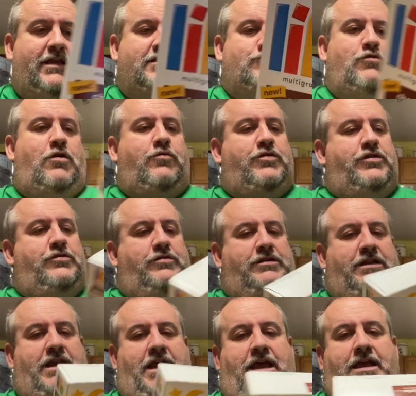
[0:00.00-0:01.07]
what we're doing
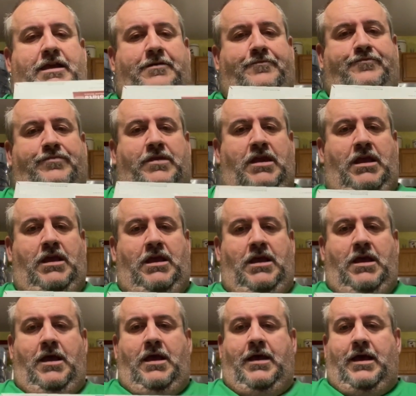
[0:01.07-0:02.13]
today.
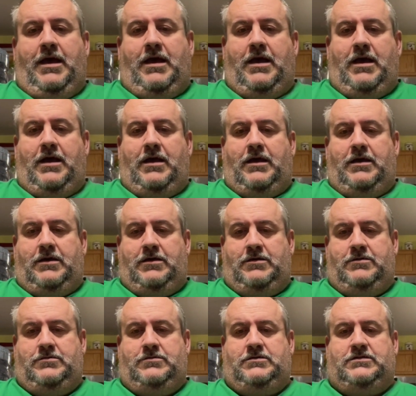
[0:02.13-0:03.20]

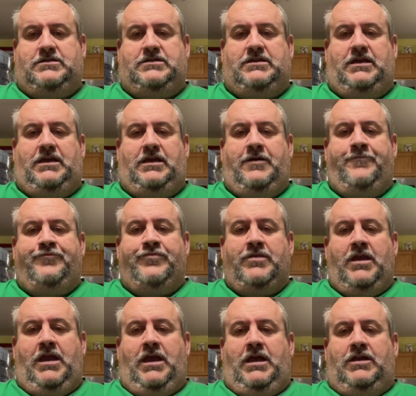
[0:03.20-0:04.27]
Let's see,
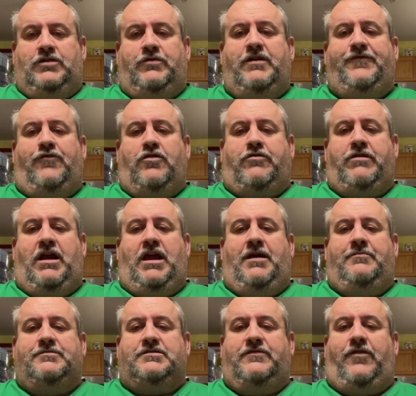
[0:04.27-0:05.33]
24
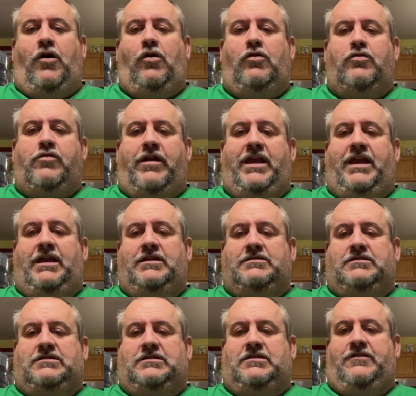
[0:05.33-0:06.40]
grams of whole
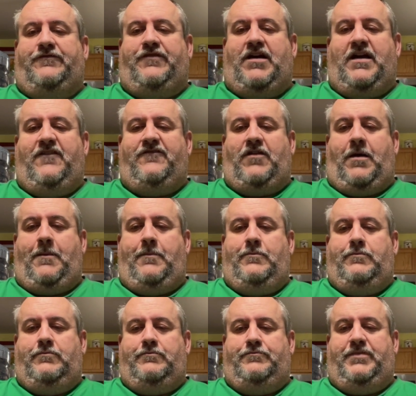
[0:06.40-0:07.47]
grains, 5
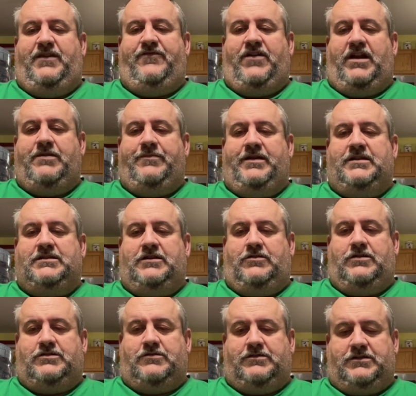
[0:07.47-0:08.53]
B vitamins, and good
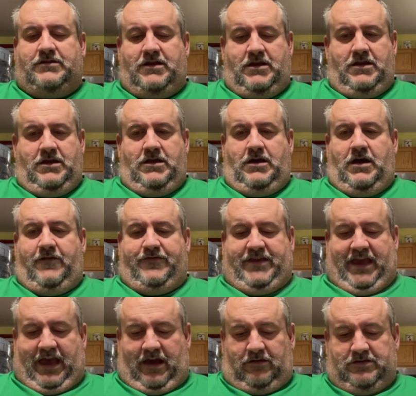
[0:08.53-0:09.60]
source of
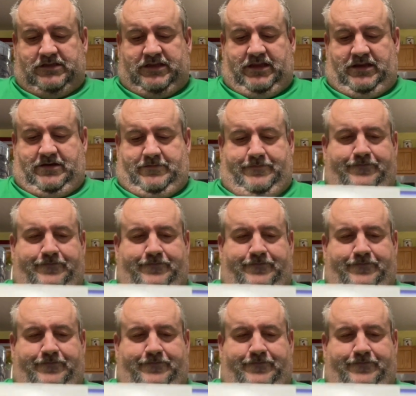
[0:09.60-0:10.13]
calcium.